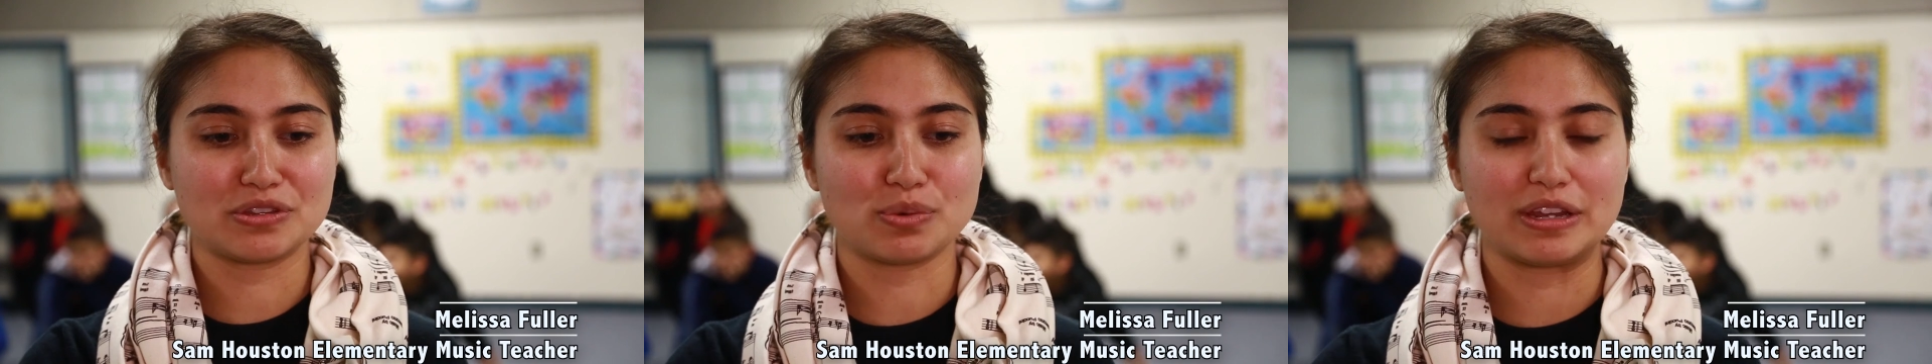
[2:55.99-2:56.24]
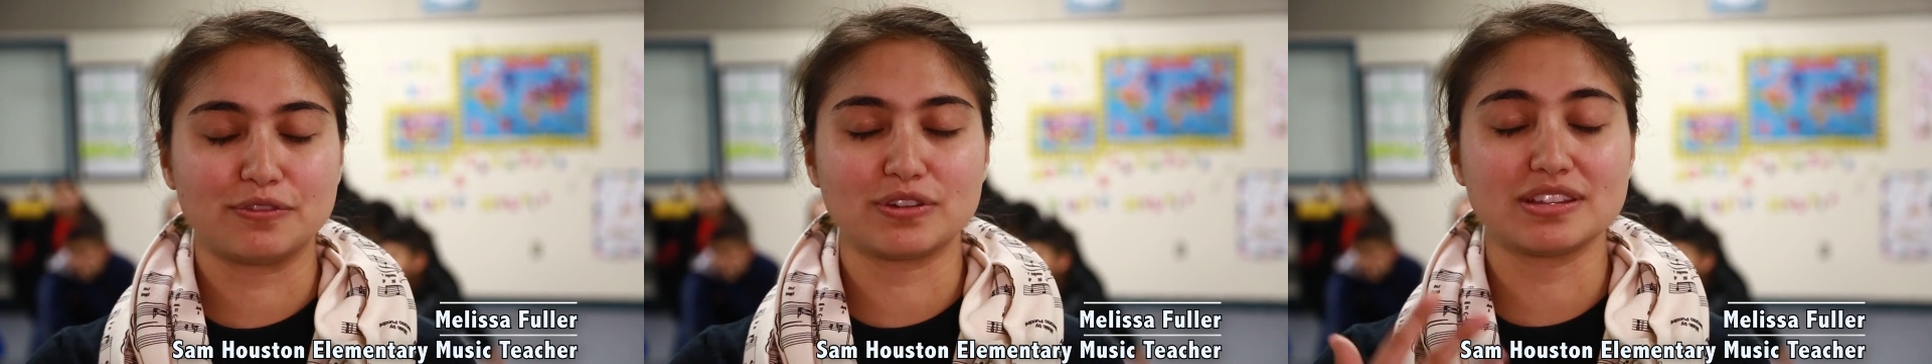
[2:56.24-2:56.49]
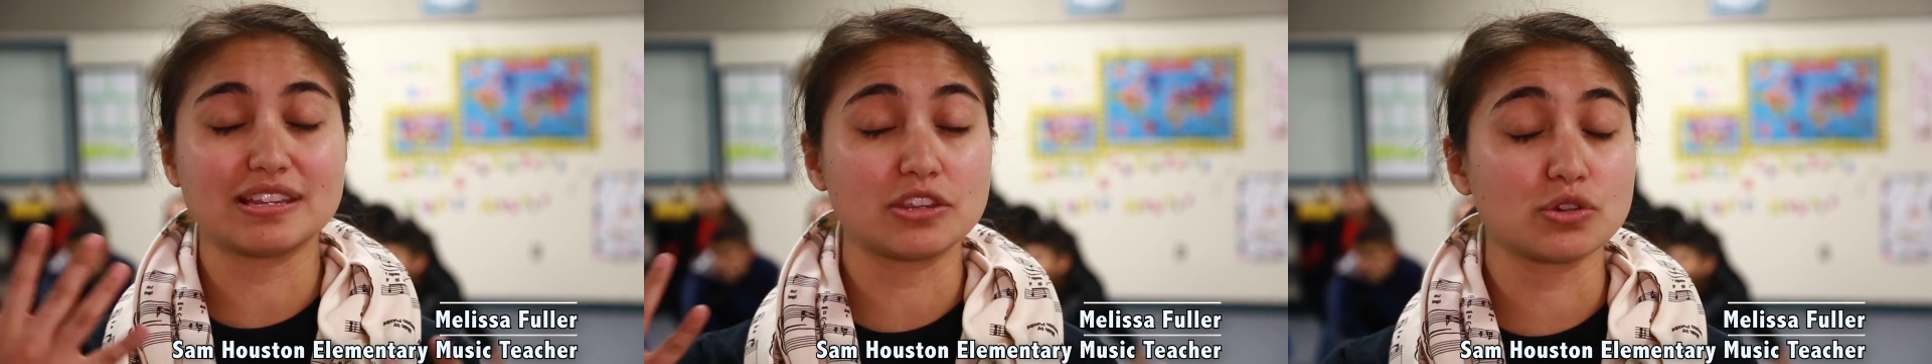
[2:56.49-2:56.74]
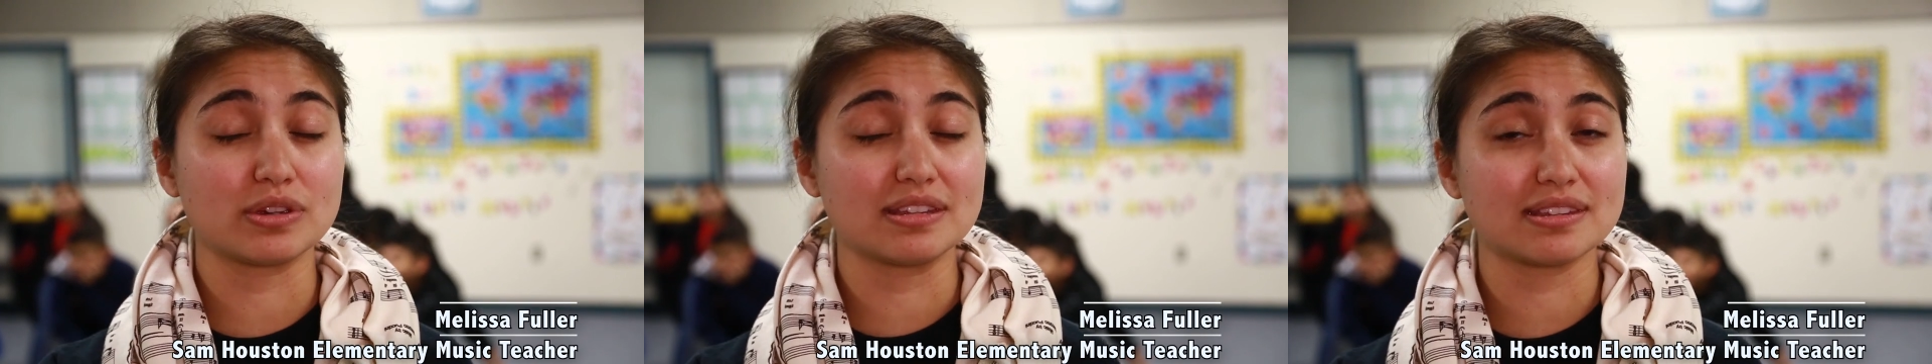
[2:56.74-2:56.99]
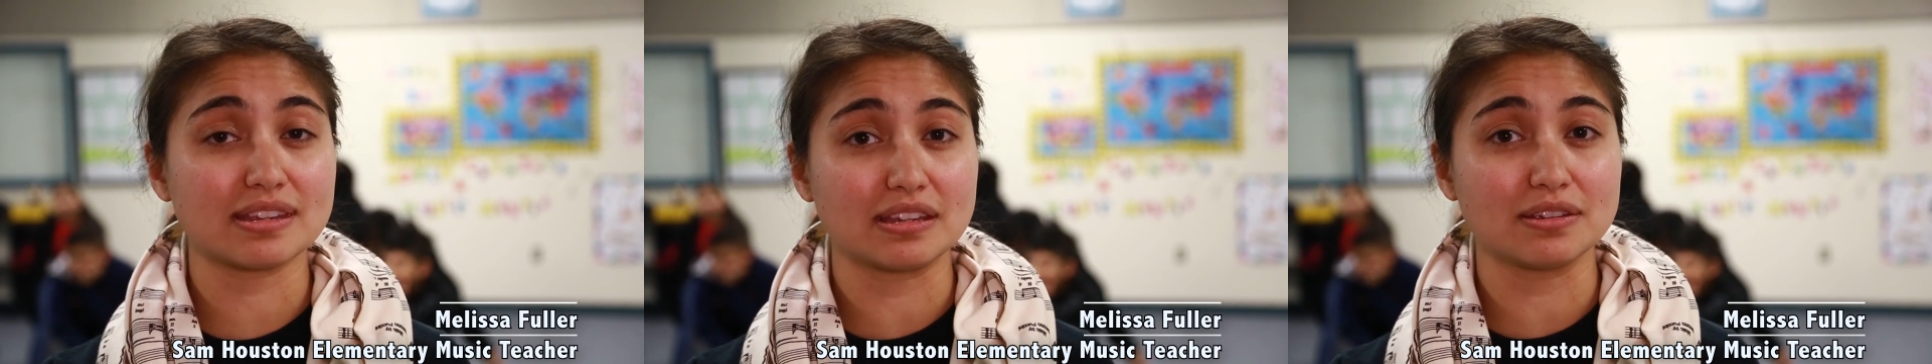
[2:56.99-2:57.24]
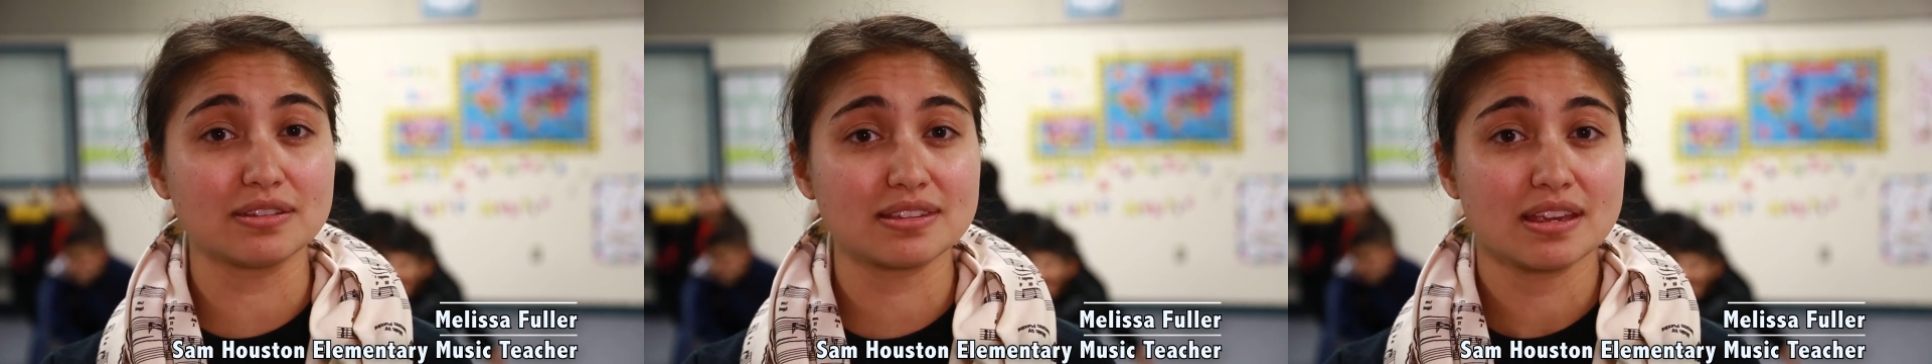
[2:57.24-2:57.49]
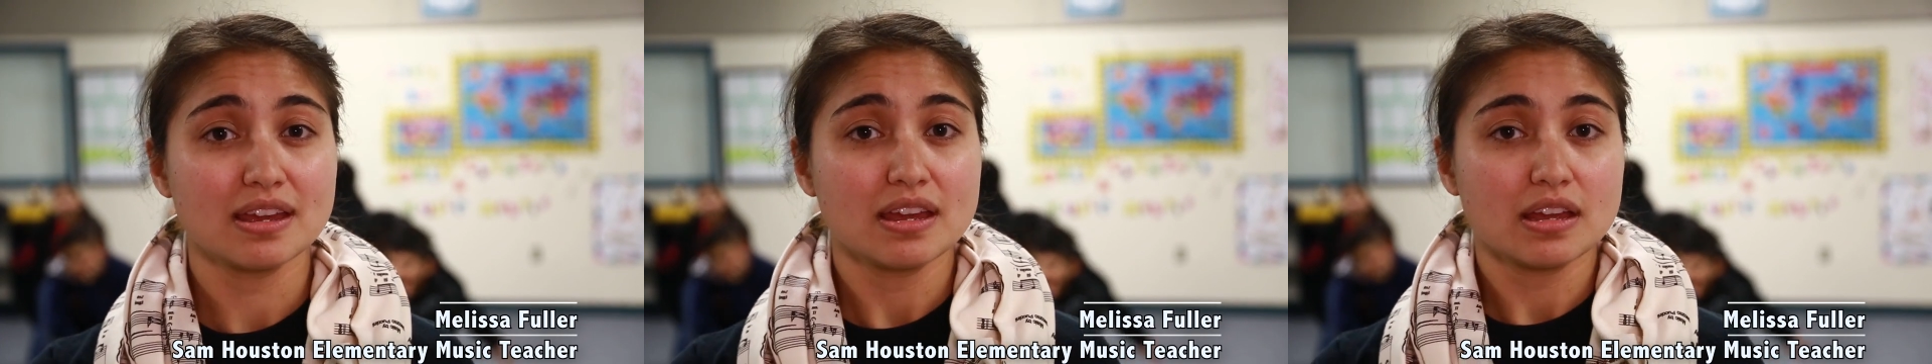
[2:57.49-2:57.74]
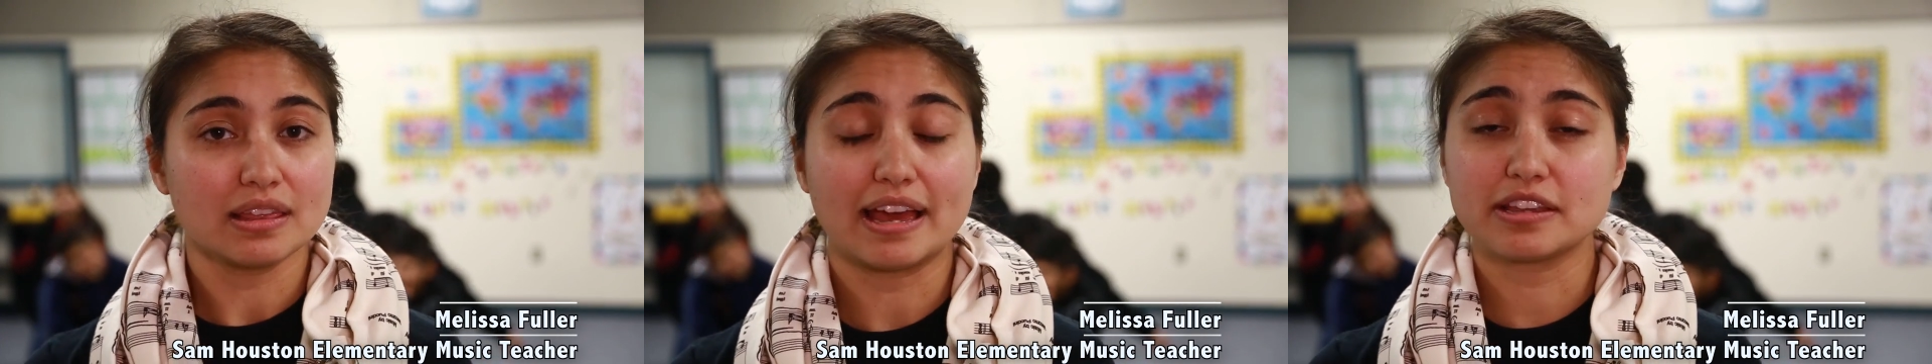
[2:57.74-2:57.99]
21st century skills
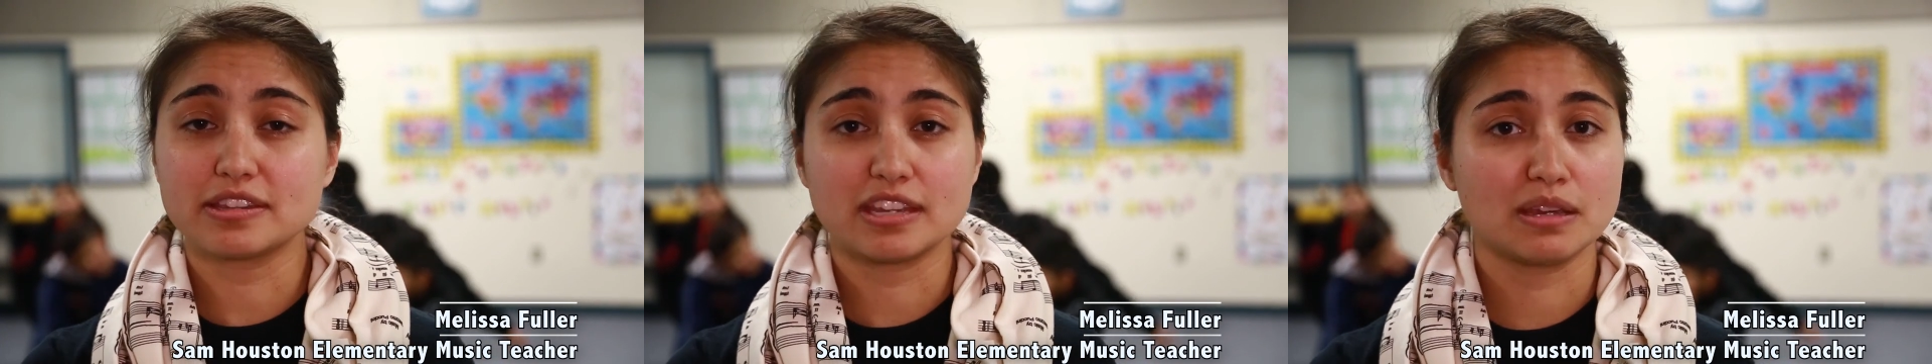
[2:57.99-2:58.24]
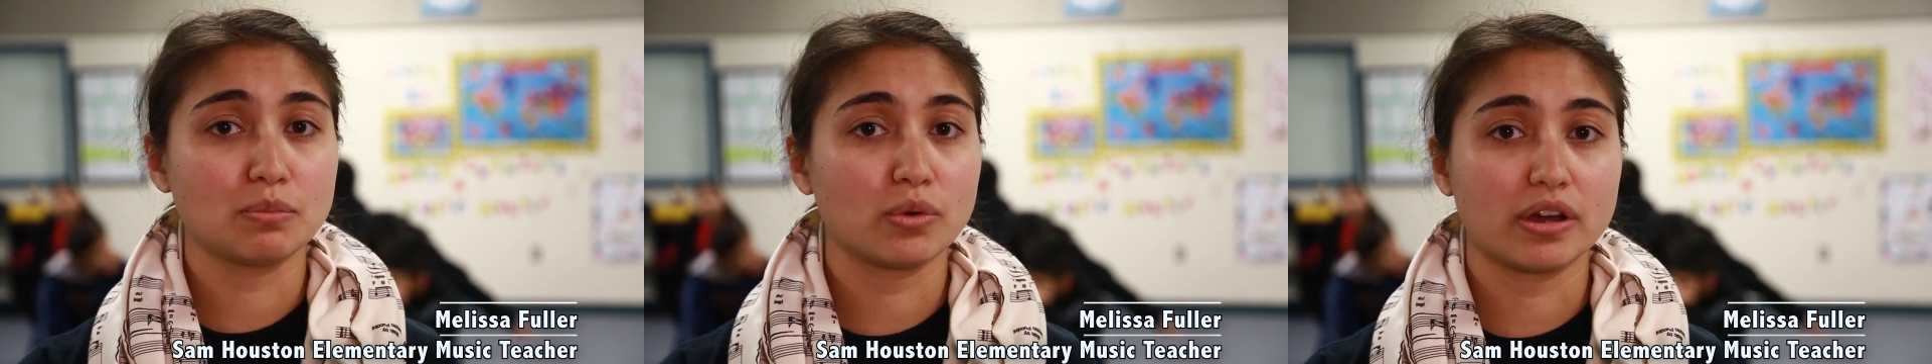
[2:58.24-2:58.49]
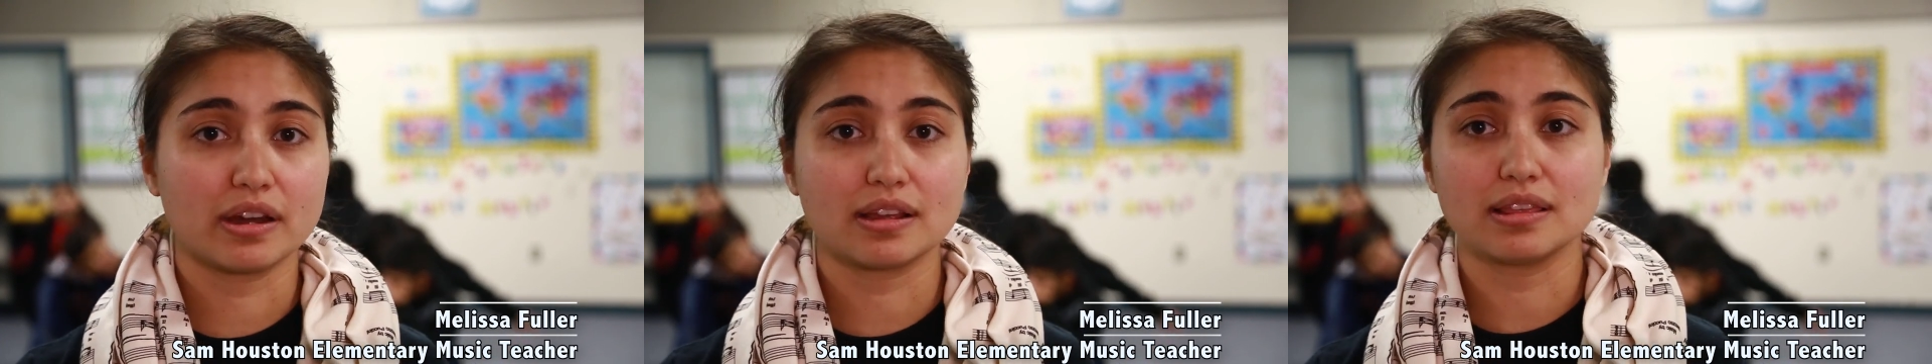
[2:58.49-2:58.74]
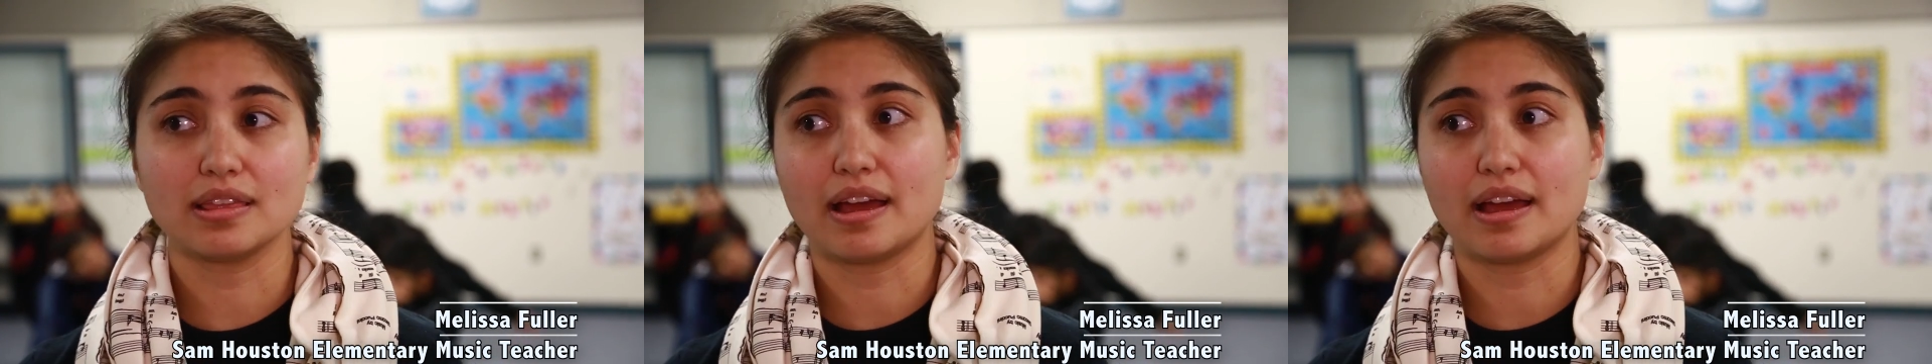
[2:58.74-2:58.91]
like teamwork,